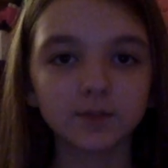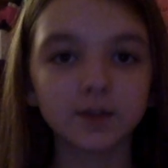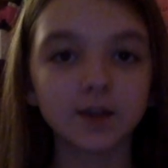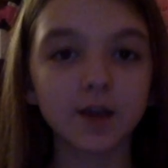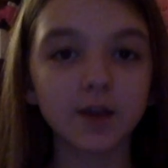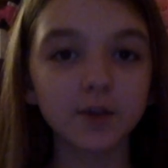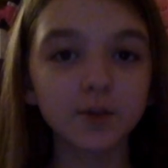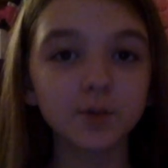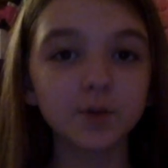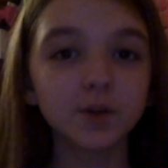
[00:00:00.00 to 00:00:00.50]

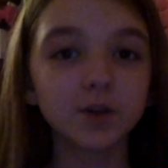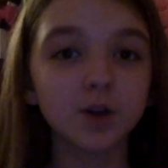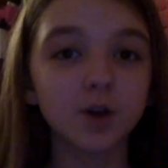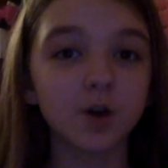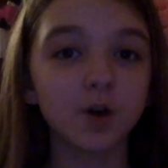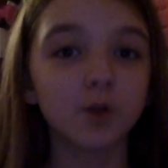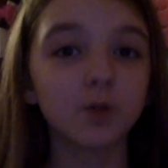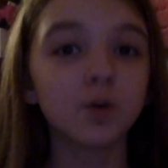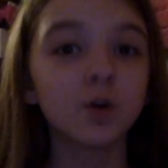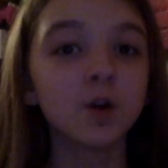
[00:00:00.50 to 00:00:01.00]
Now that we
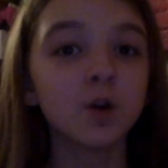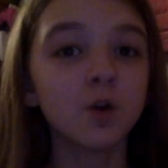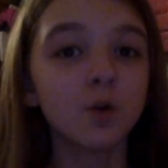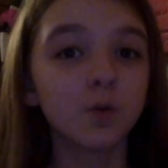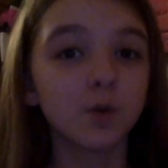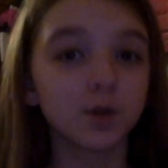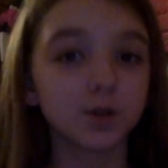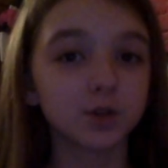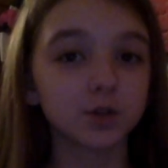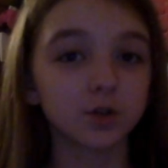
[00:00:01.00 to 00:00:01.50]
know
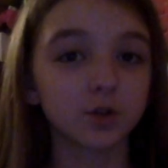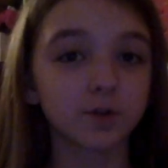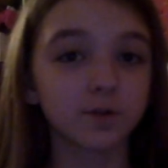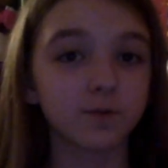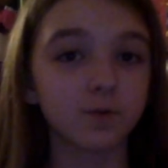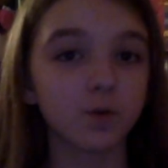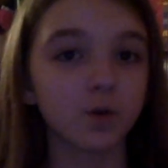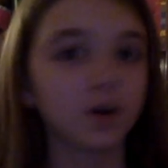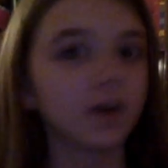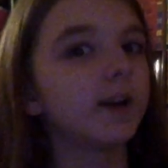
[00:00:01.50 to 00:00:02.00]
what to look
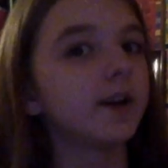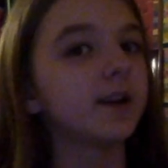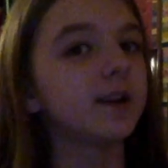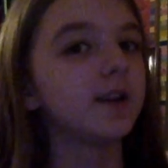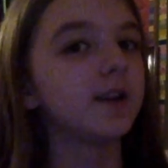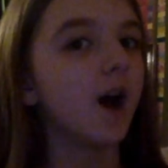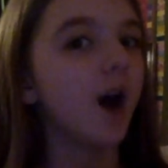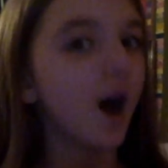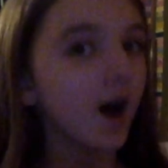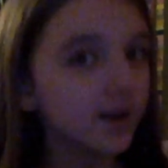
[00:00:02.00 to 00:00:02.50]
for in
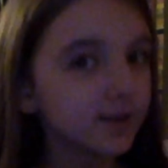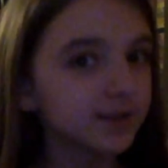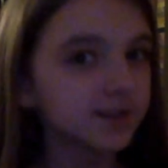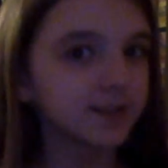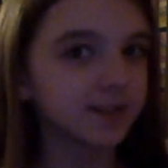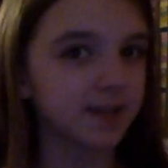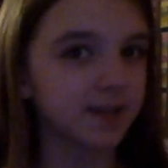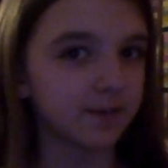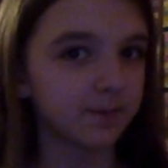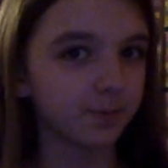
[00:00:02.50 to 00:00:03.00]
an
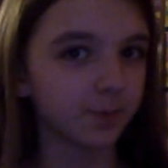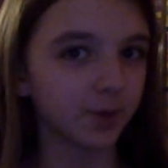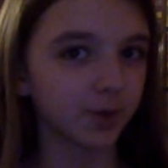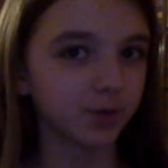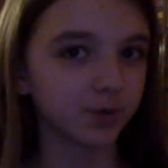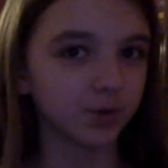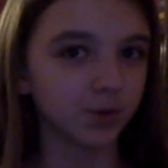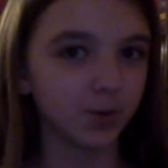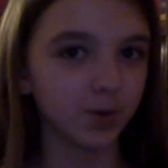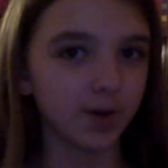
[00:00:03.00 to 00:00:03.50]
unsafe
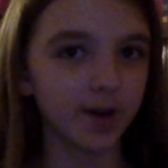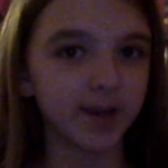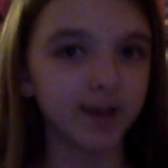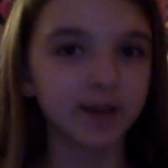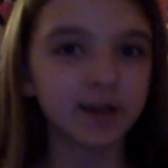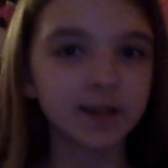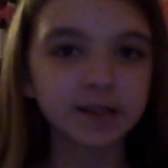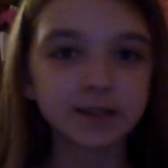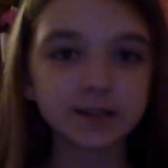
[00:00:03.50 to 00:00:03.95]
bird toy,